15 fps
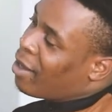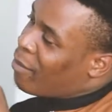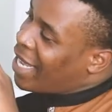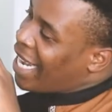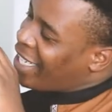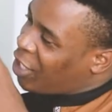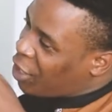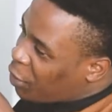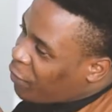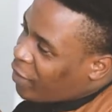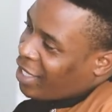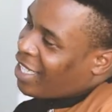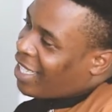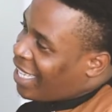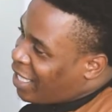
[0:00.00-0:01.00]
But I
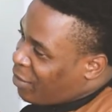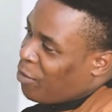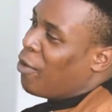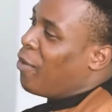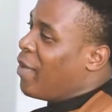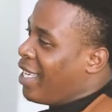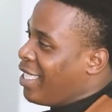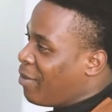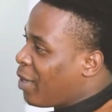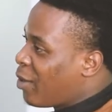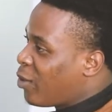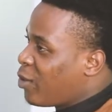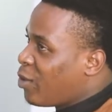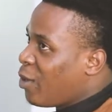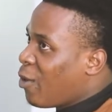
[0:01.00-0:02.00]
shifted that moment
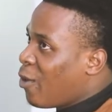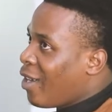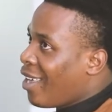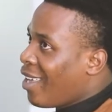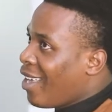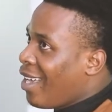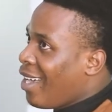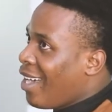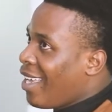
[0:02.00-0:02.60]
because, you know,